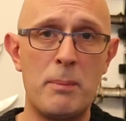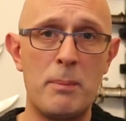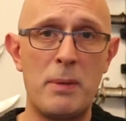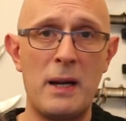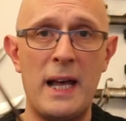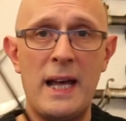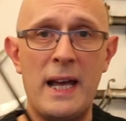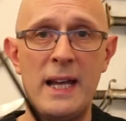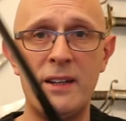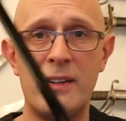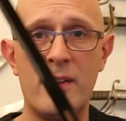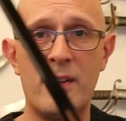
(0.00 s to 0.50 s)

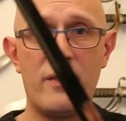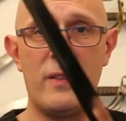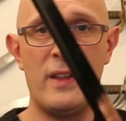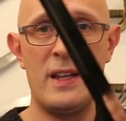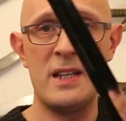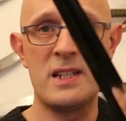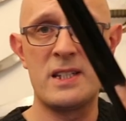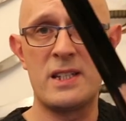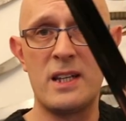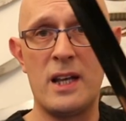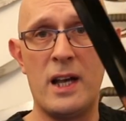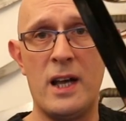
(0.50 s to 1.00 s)
blade,
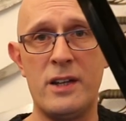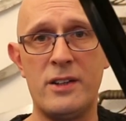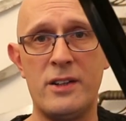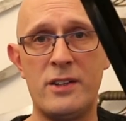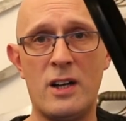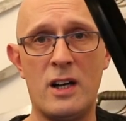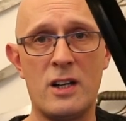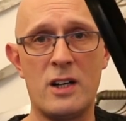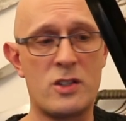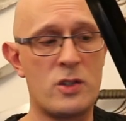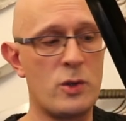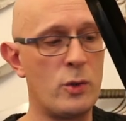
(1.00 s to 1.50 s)
this
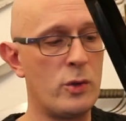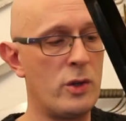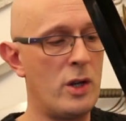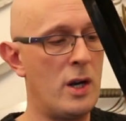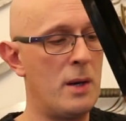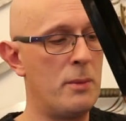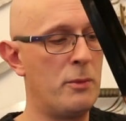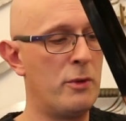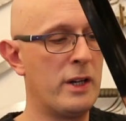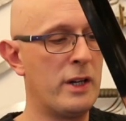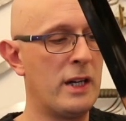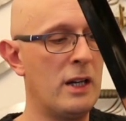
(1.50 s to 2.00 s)
Dark Sword
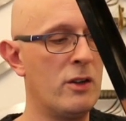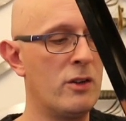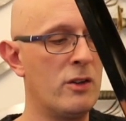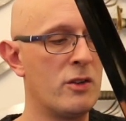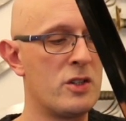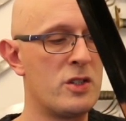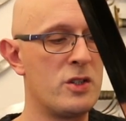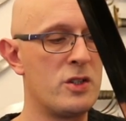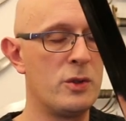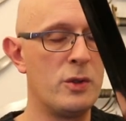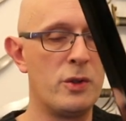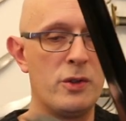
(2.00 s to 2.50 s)
Armory
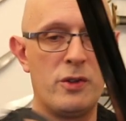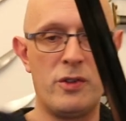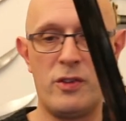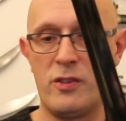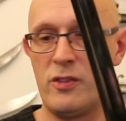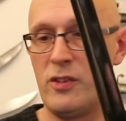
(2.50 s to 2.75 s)
longsword,